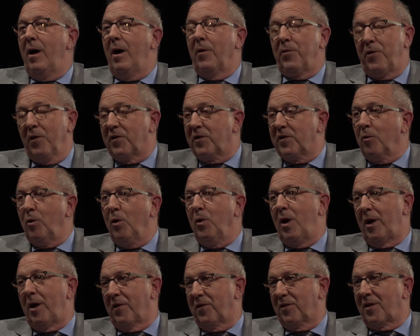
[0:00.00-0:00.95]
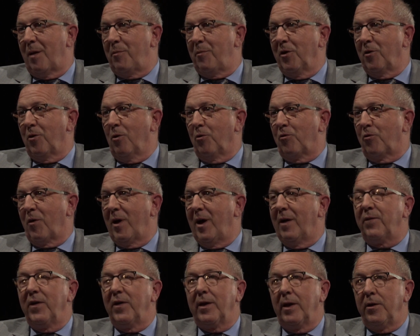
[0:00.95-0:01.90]
there's still a lot of stop and go
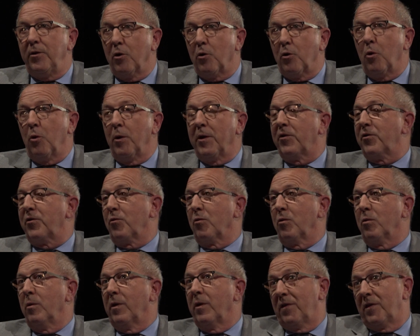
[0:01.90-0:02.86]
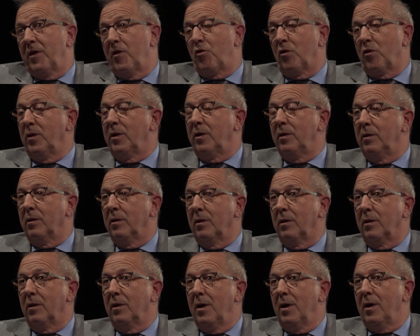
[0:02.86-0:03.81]
traffic, and you're going through essentially
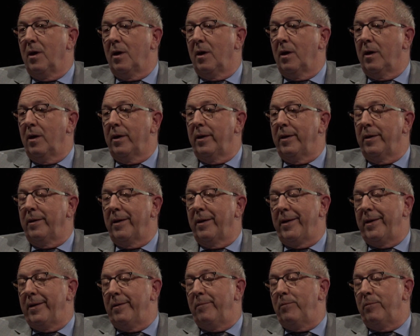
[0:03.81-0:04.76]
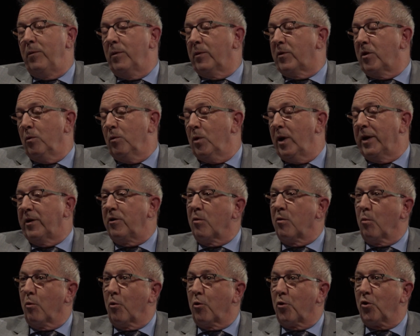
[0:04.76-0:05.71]
a light
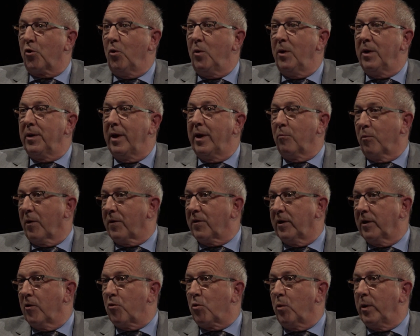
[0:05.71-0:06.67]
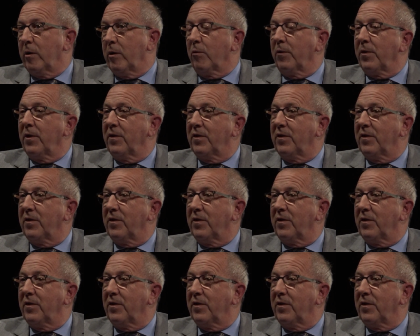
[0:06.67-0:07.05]
commercial and residential area of the